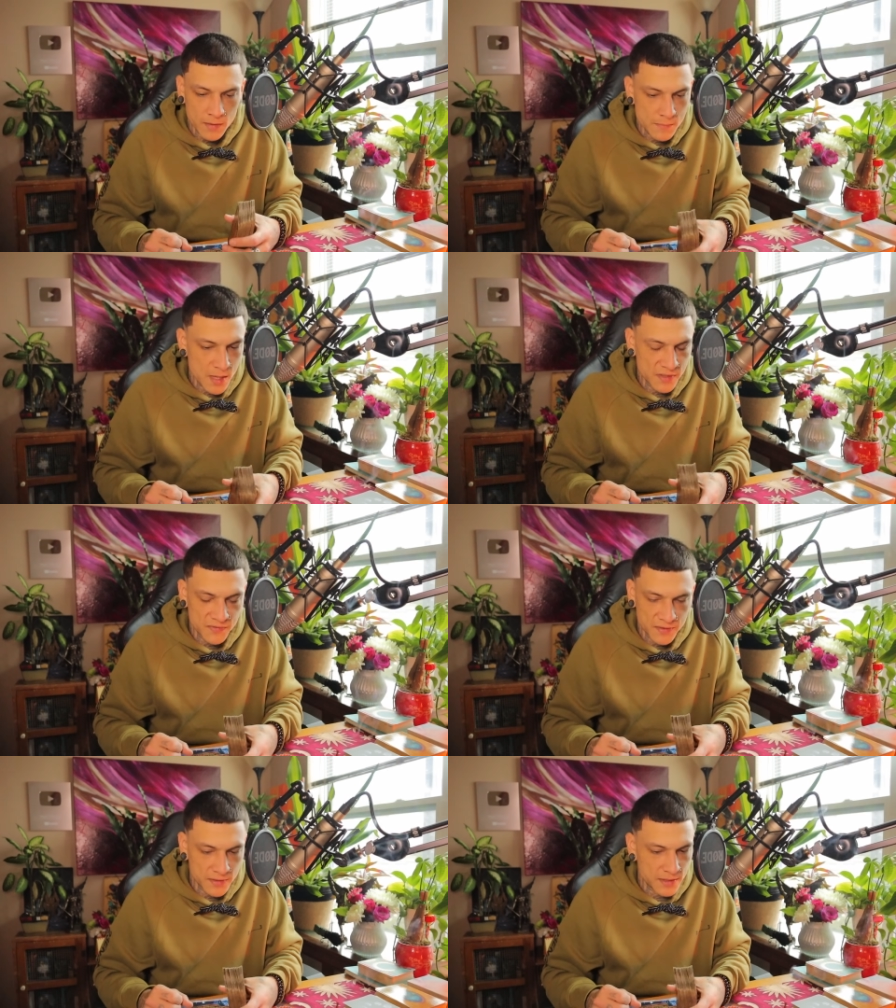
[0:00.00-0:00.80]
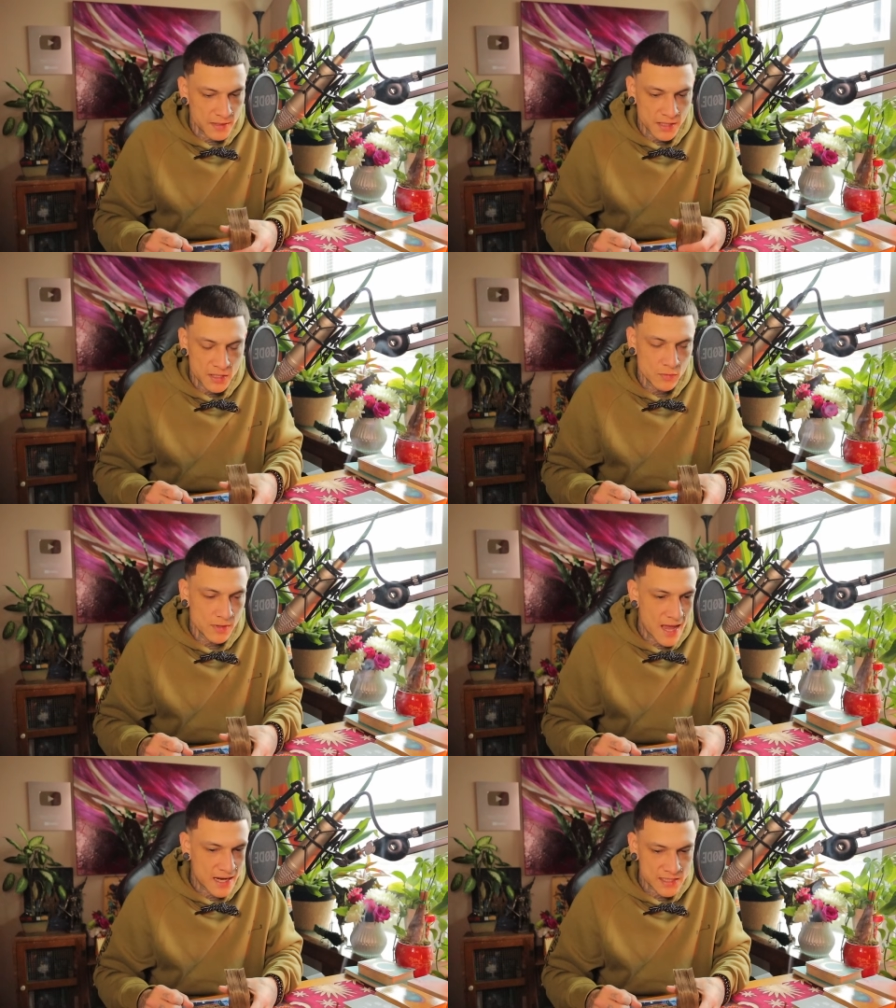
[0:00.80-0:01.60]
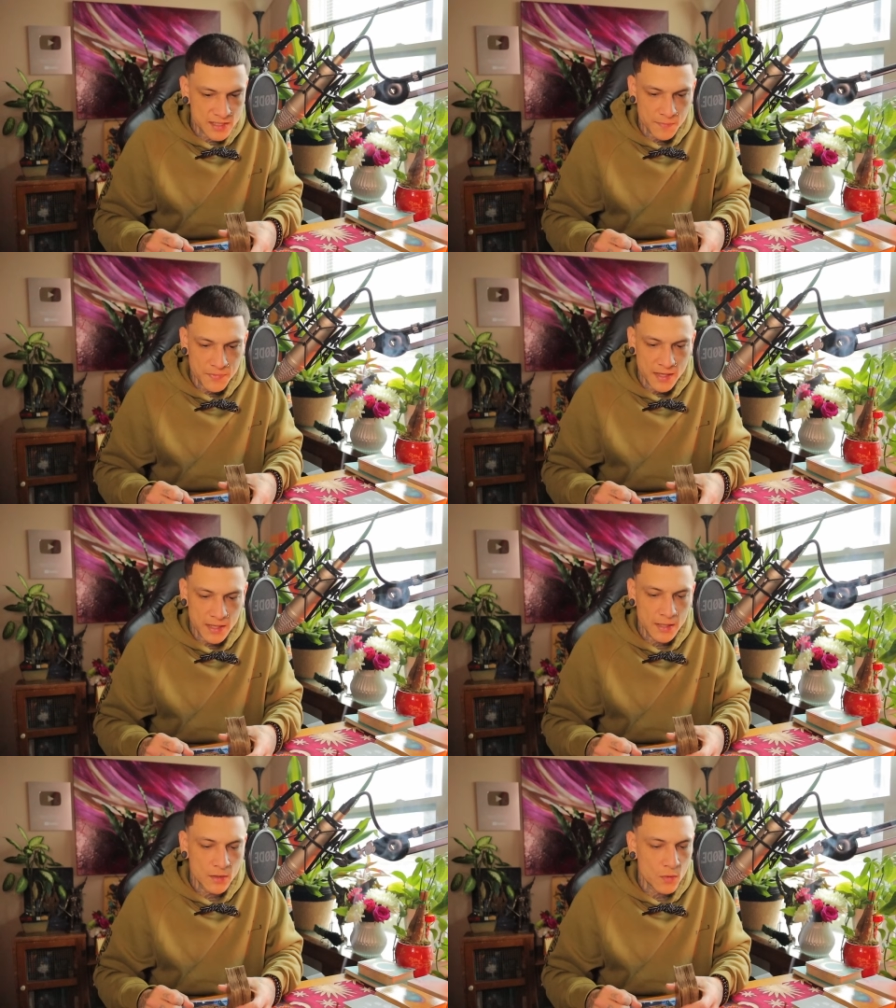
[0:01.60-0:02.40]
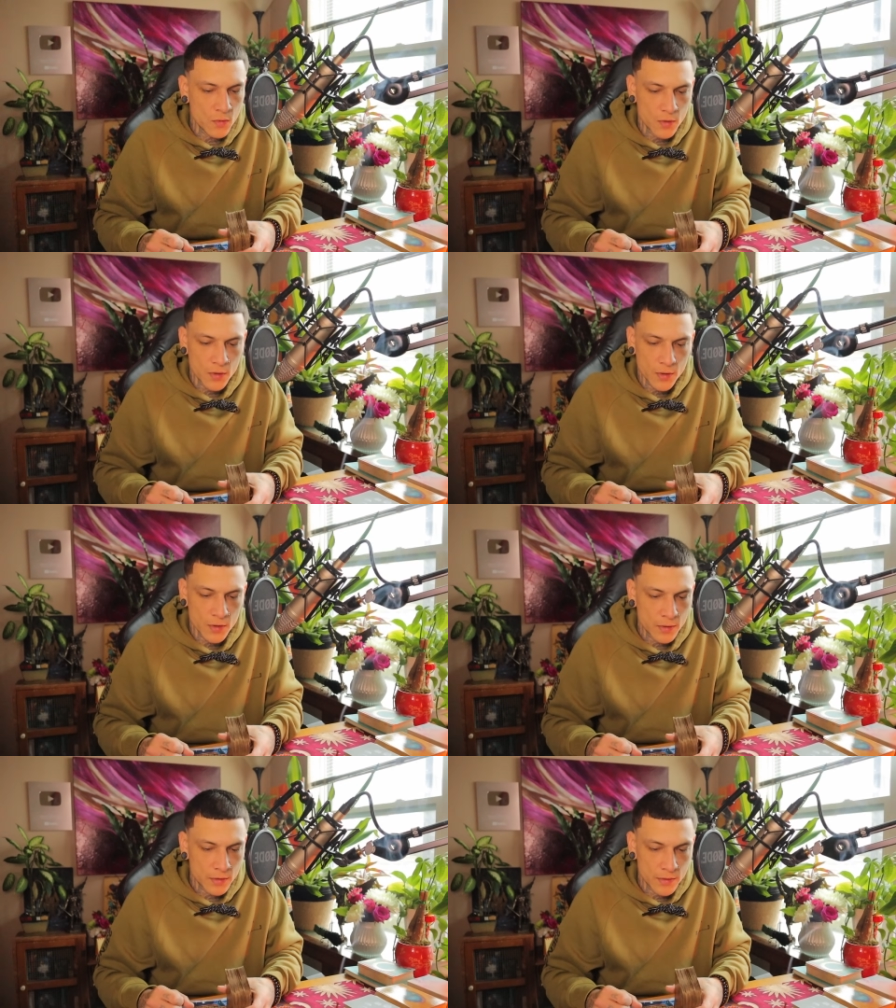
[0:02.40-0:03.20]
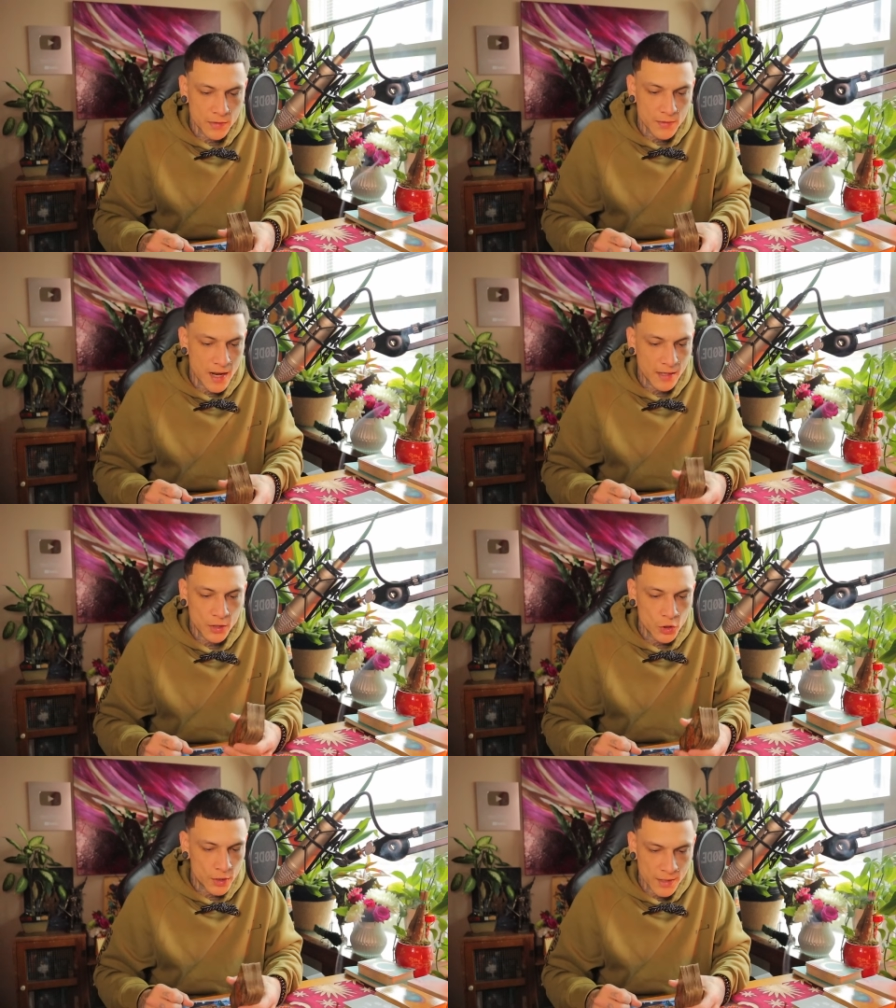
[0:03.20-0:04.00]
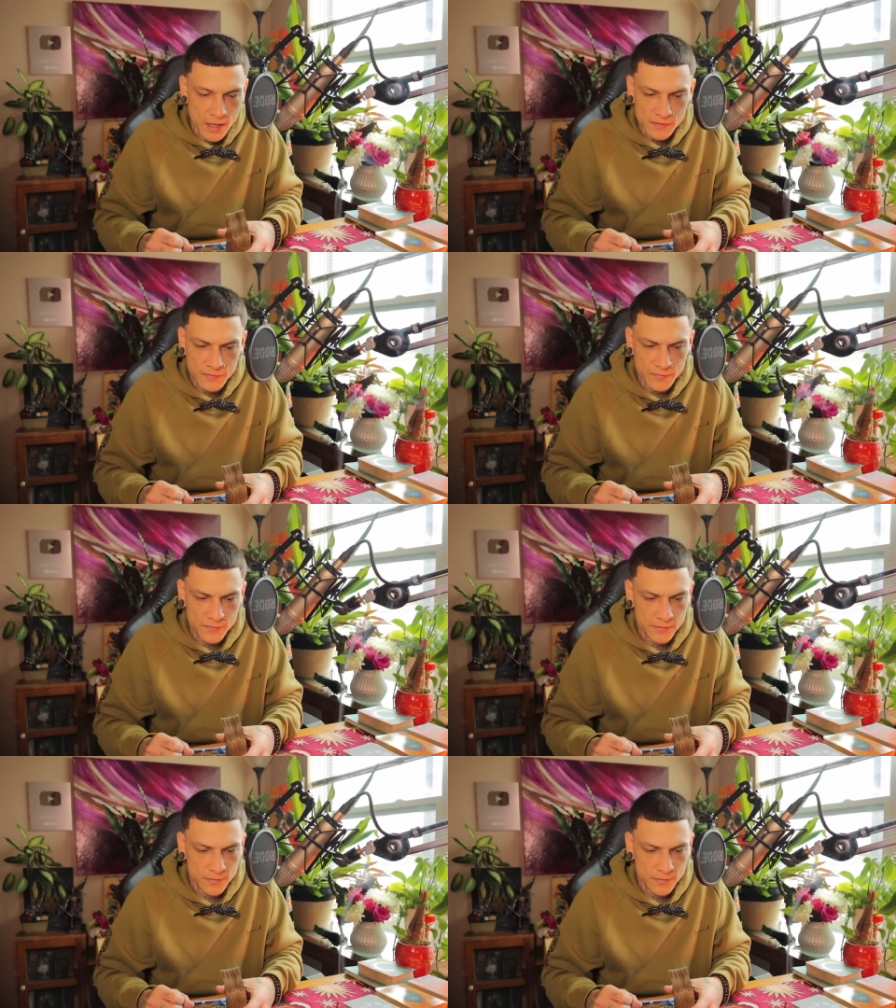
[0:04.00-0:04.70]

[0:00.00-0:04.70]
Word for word: maybe feeling like you lack something or you're not good enough.